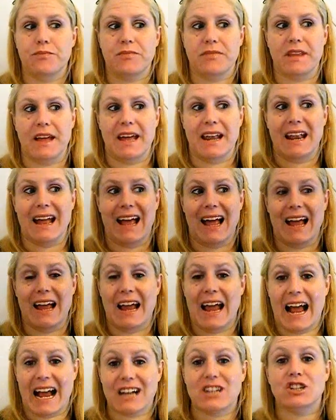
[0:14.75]
that I
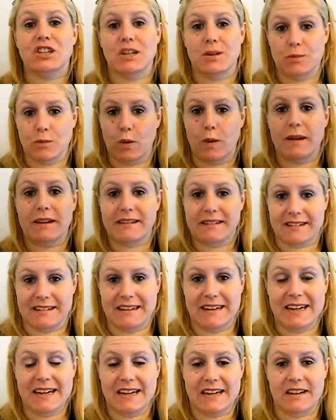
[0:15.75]
actually am going to
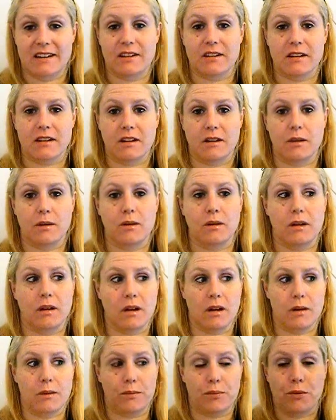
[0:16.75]
need
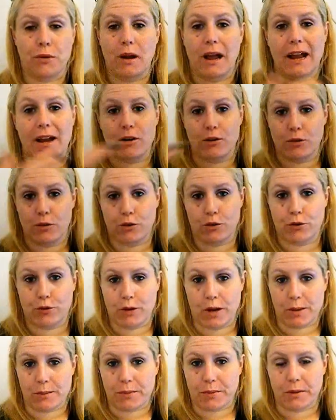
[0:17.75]
prior to the
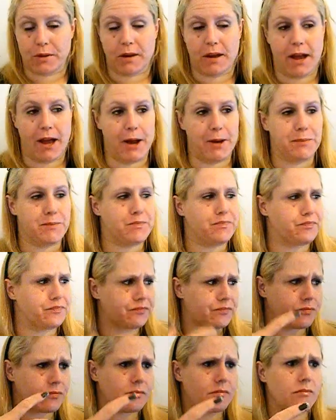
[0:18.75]
trip.
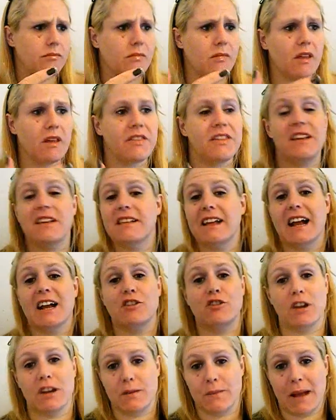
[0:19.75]
Things like
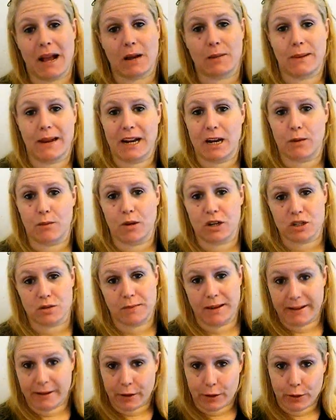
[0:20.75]
I tried to pack my hairbrush
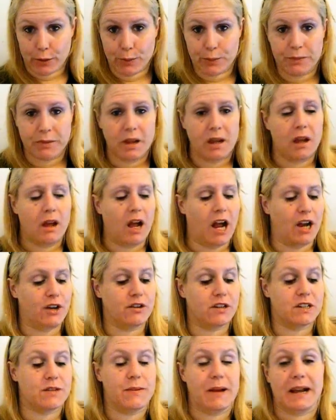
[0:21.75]
and my comb, I
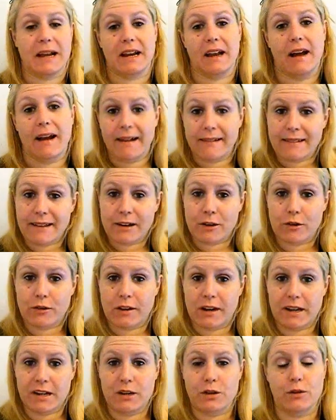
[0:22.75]
tried to pack an eyeliner
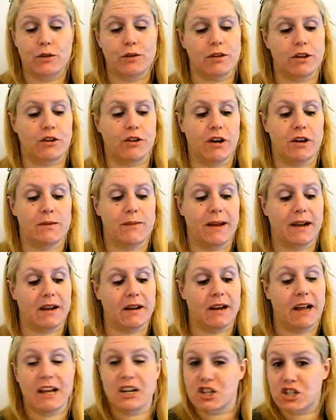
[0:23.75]
that I use, I tried to pack
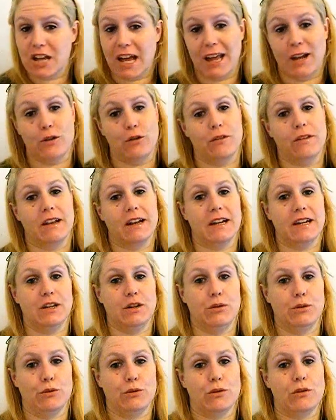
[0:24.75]
an eyeshadow that I
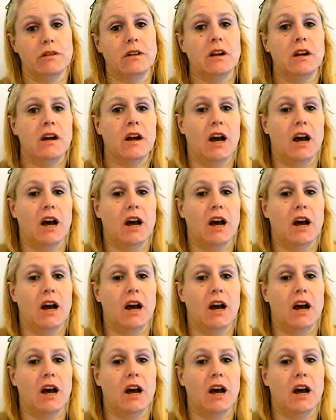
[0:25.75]
use.